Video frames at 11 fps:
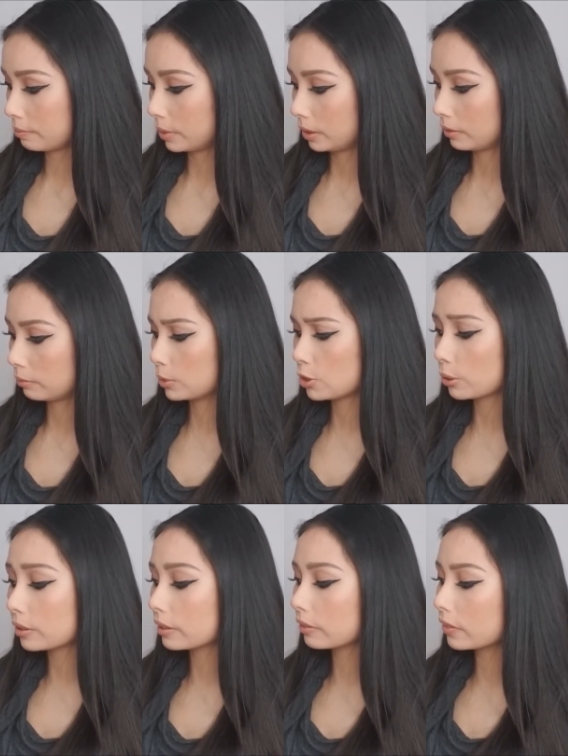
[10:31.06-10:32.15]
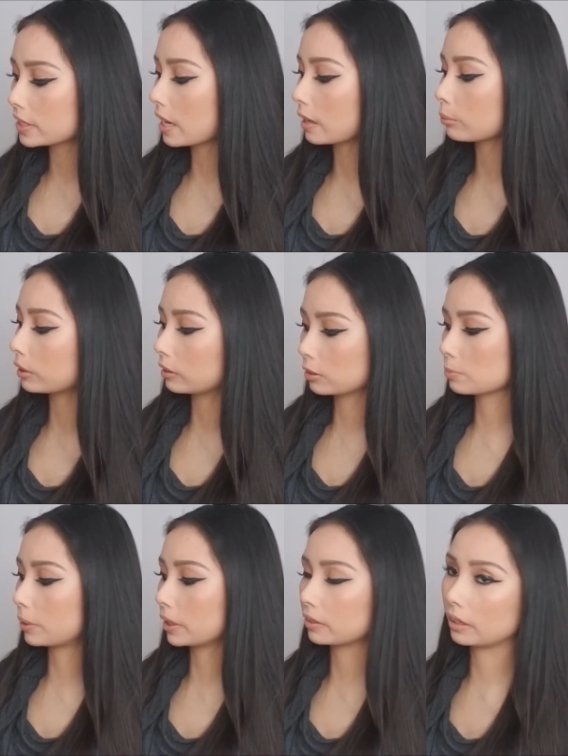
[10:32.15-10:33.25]
but majority of the time while I was
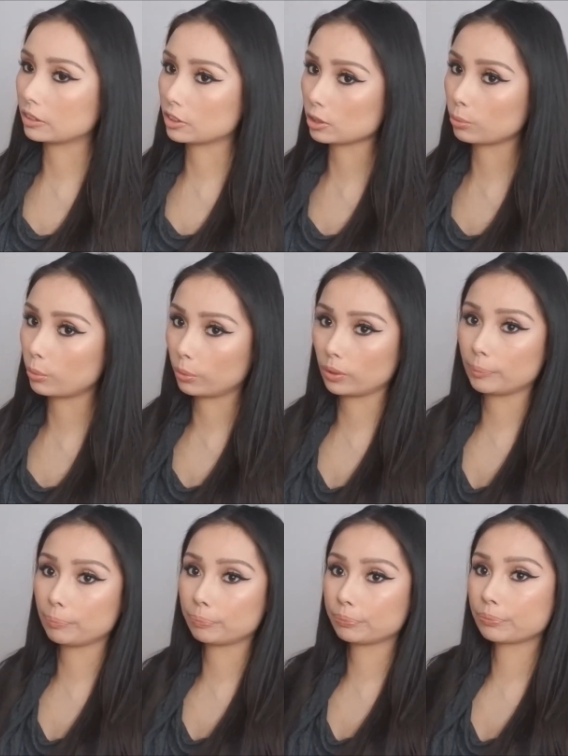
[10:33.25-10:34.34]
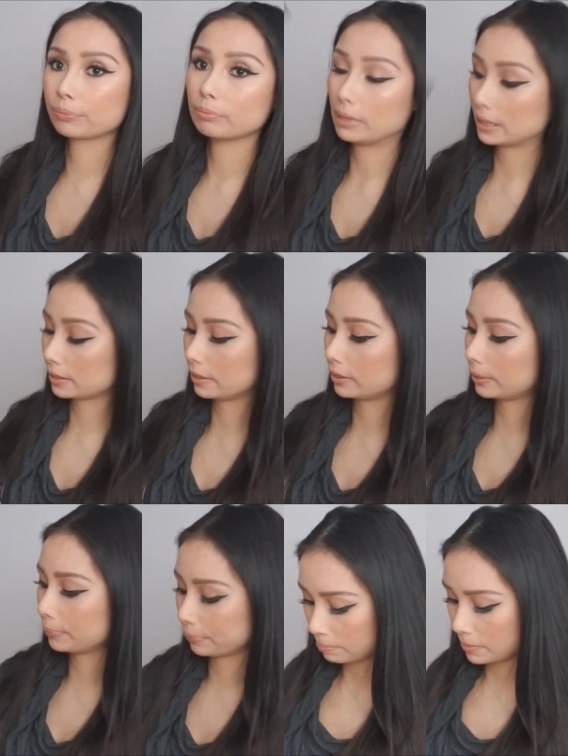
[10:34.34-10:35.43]
pregnant, I just wore mascara.
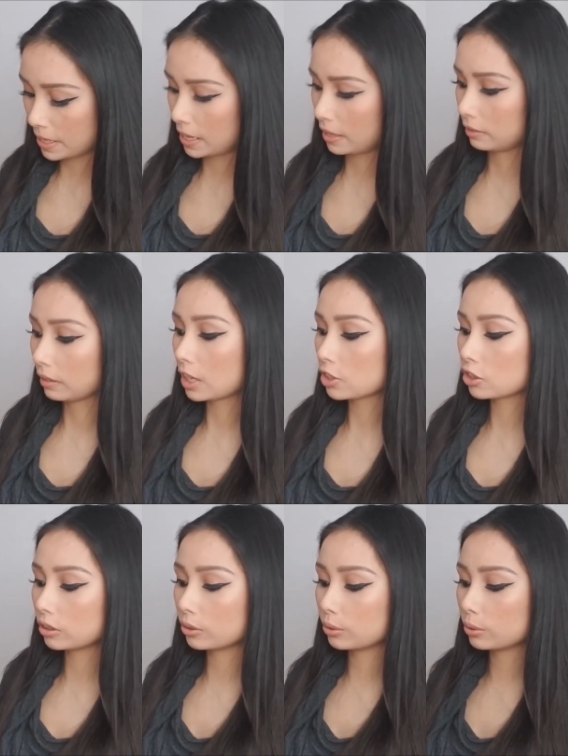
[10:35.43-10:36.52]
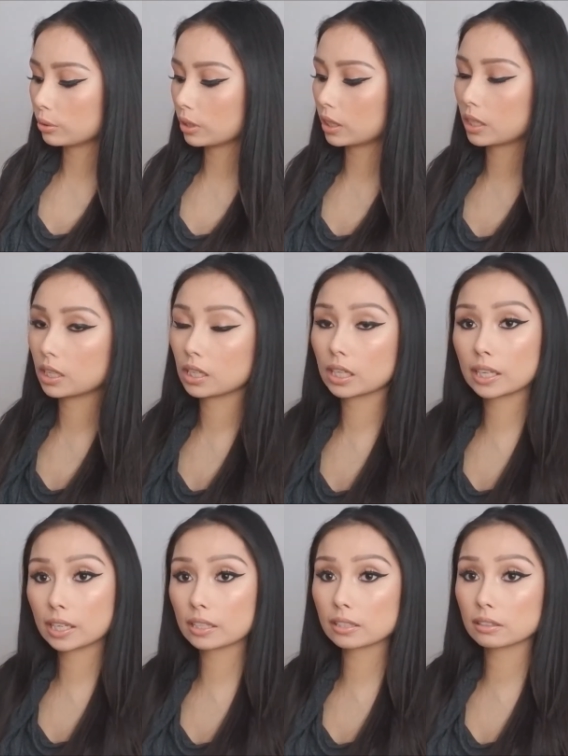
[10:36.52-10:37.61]
And lash glue,
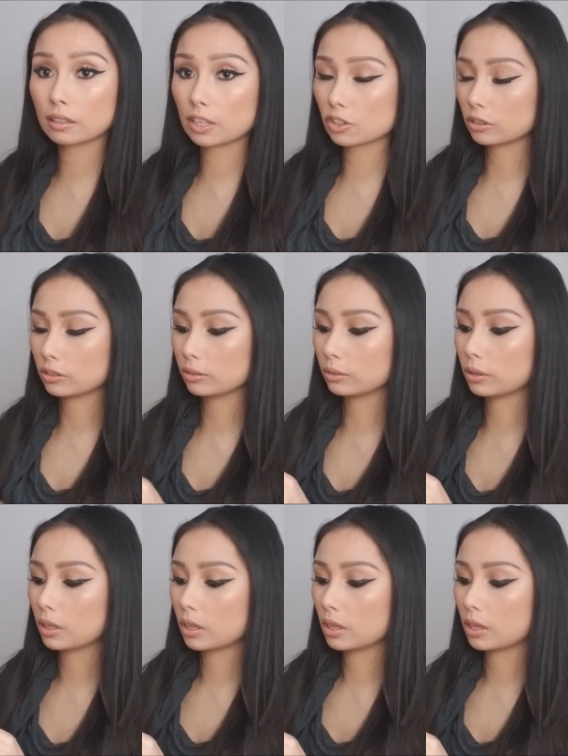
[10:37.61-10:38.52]
Kiss lash glue.